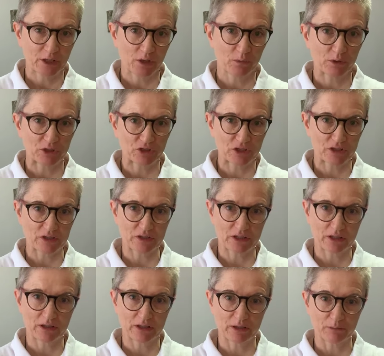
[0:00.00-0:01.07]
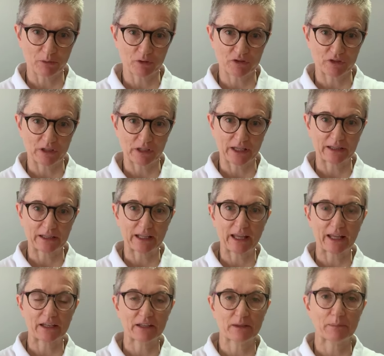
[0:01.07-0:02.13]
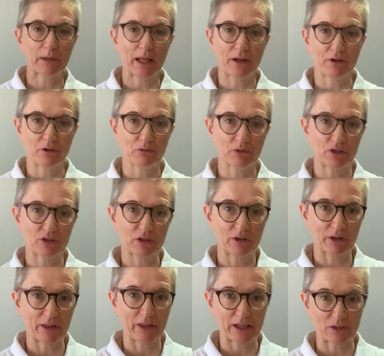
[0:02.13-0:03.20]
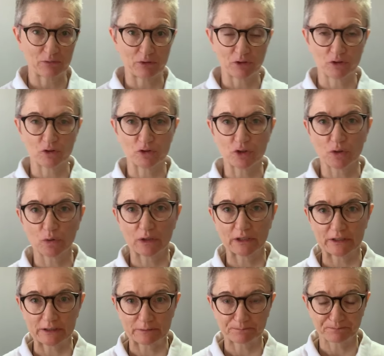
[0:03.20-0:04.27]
which is the muscle at the end of the bladder, with that's where the control is.